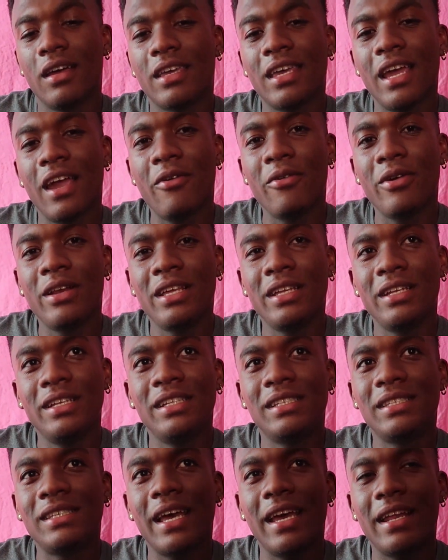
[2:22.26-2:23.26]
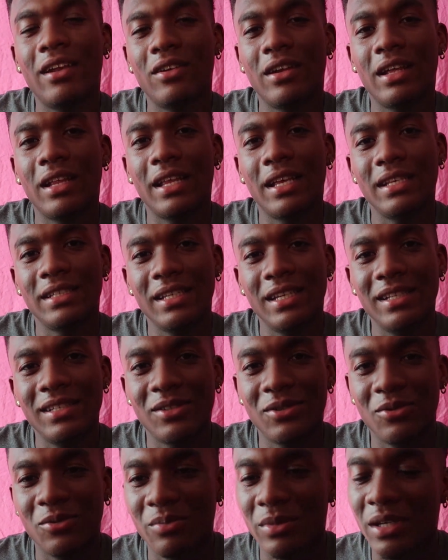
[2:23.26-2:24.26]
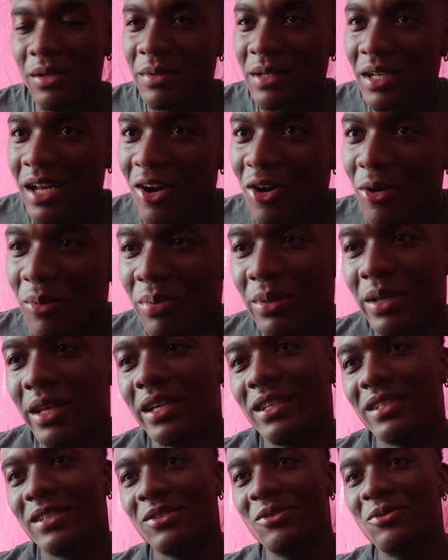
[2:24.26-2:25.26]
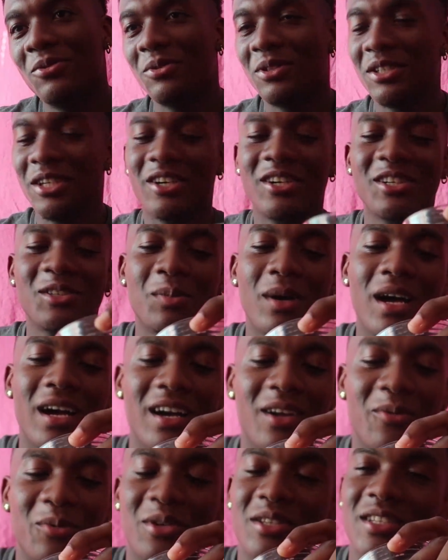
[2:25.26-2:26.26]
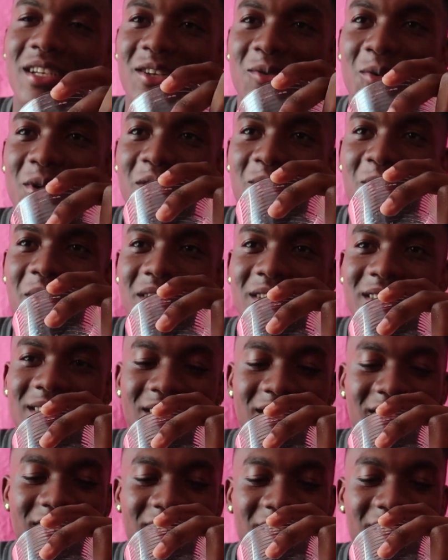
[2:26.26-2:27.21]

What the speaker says: can't really decide on that as yet. So, maybe in a couple of years, you know, check us back and we'll tell you what's what.